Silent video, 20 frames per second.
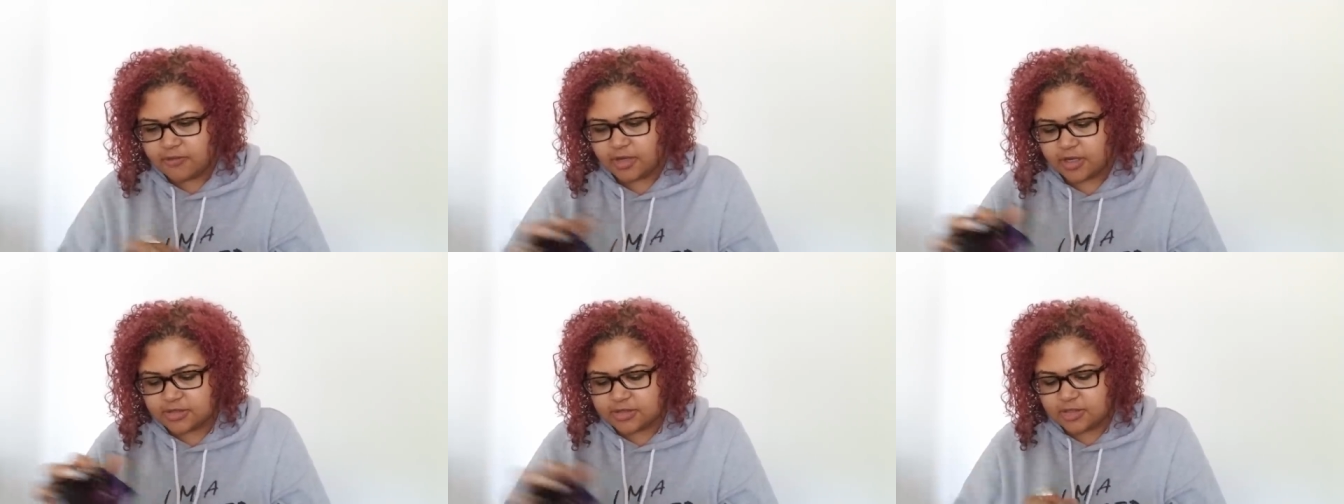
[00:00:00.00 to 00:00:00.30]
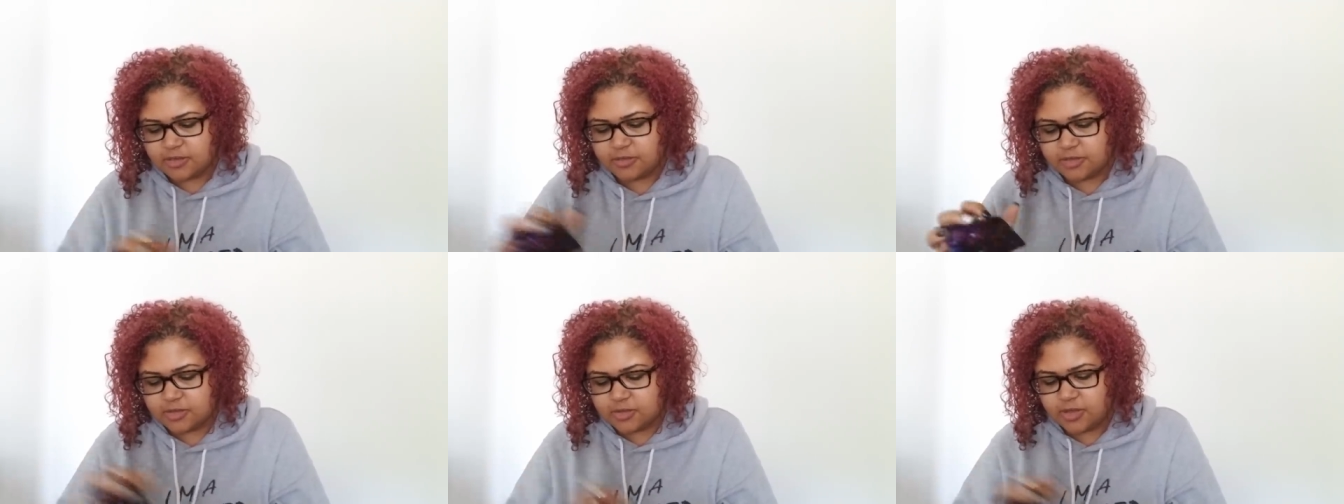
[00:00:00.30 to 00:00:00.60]

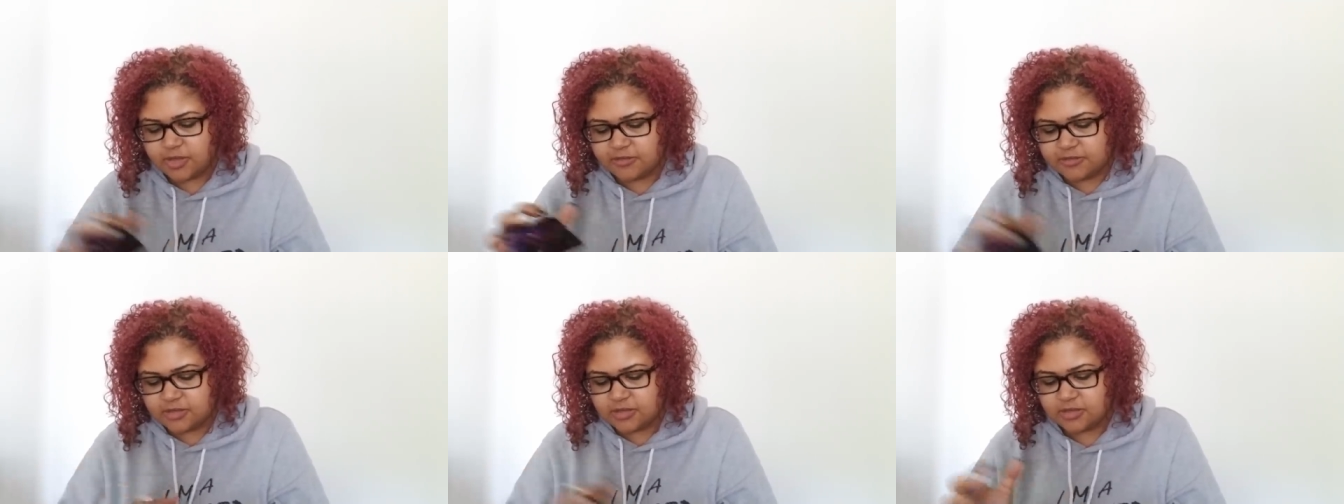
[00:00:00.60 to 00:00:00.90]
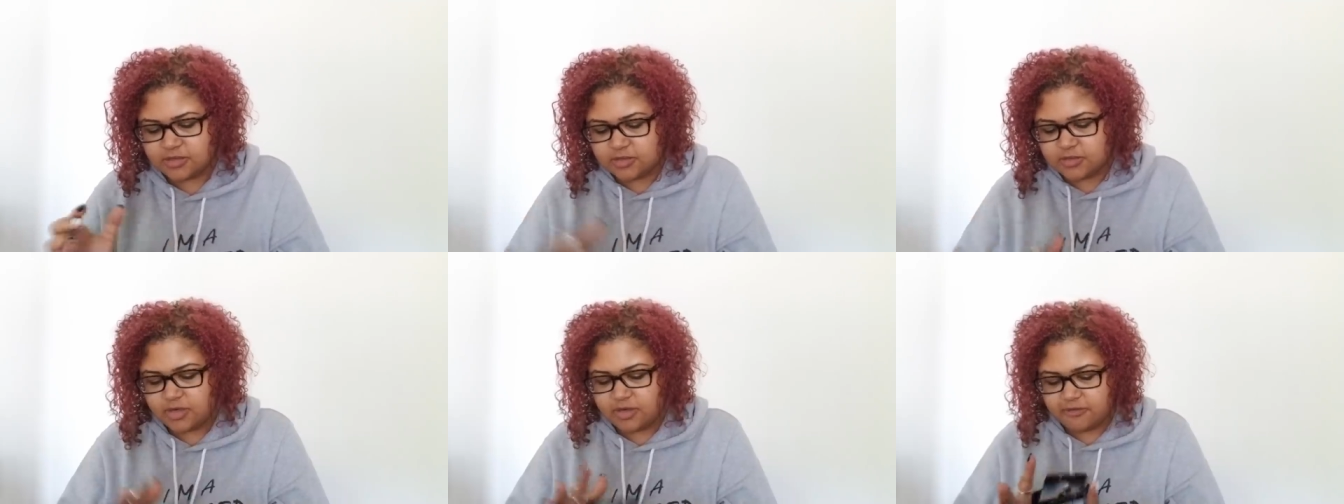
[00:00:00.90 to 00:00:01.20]
October 12th to
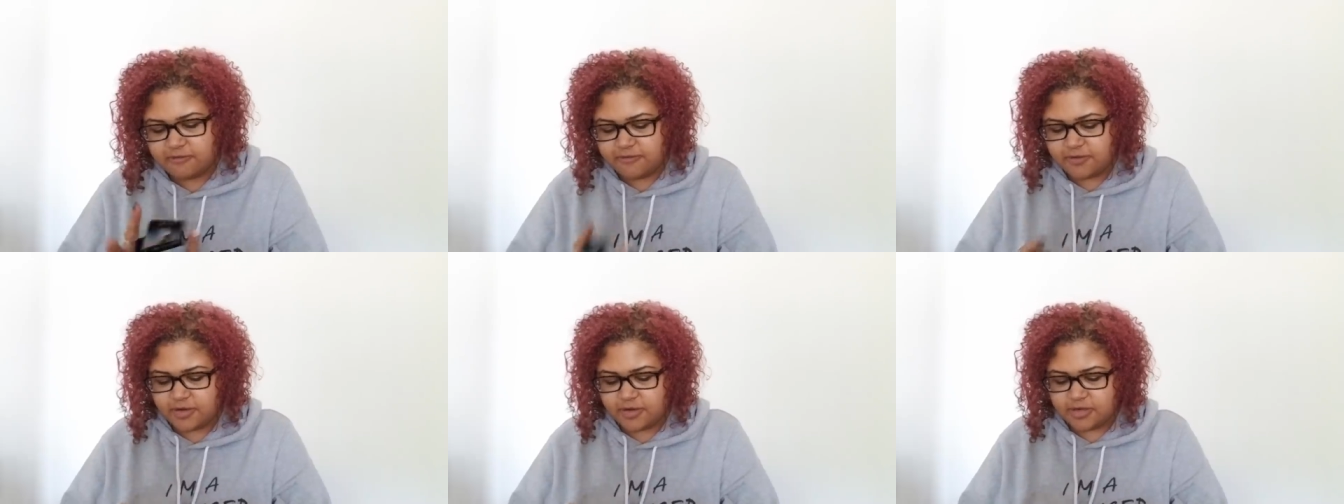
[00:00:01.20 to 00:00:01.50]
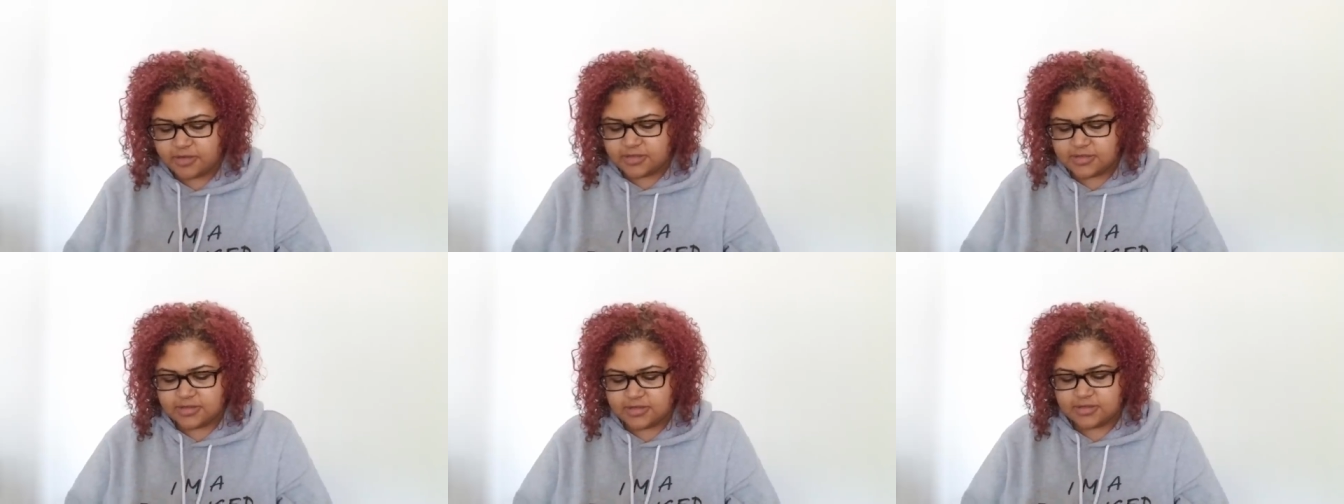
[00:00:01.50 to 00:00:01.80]
the
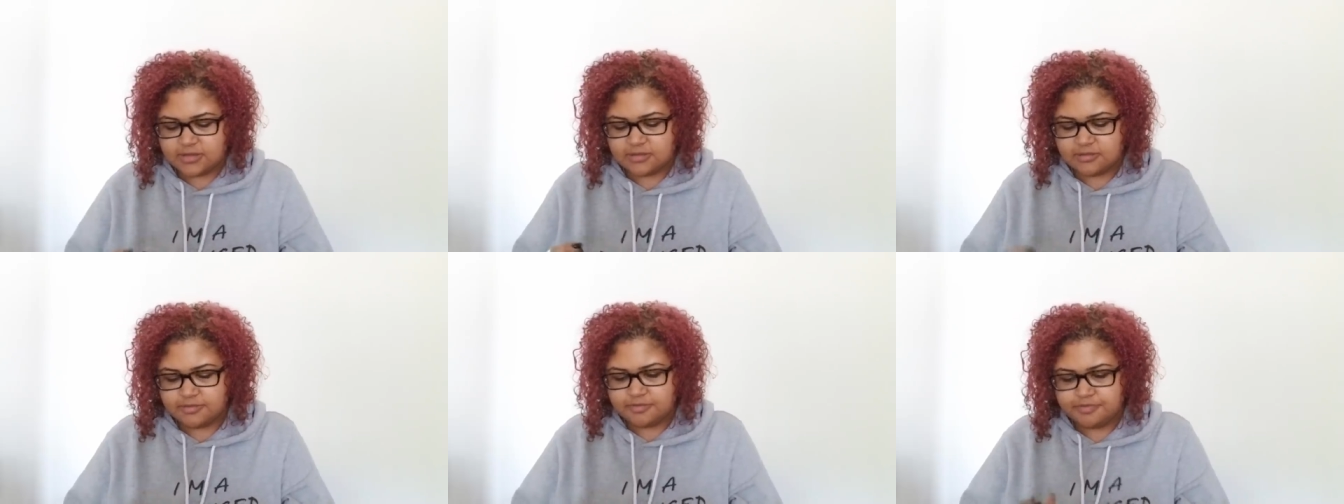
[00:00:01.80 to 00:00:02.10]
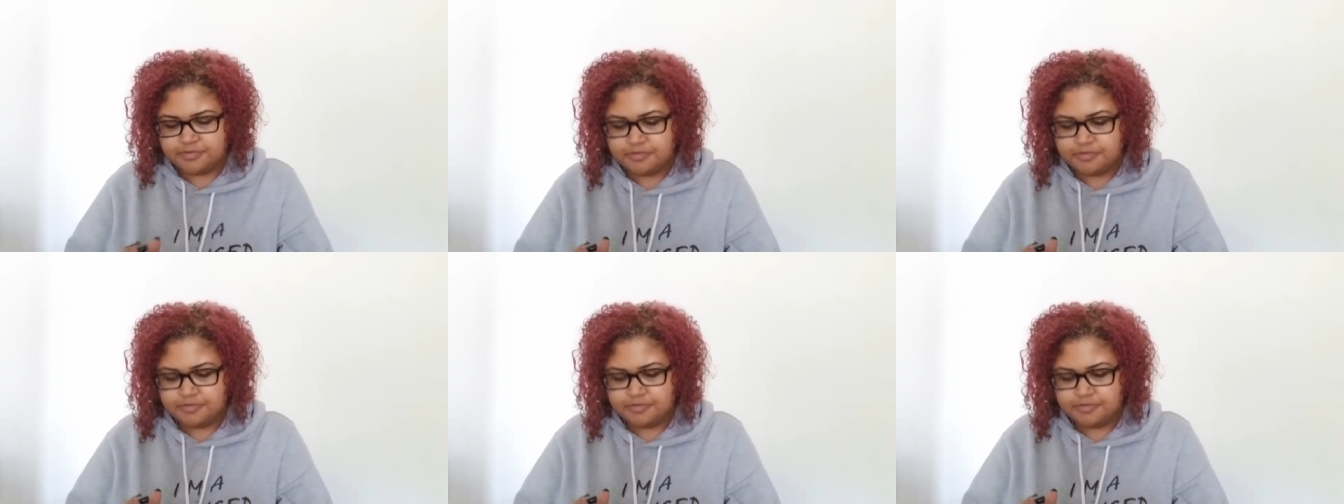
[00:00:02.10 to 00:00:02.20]
21st.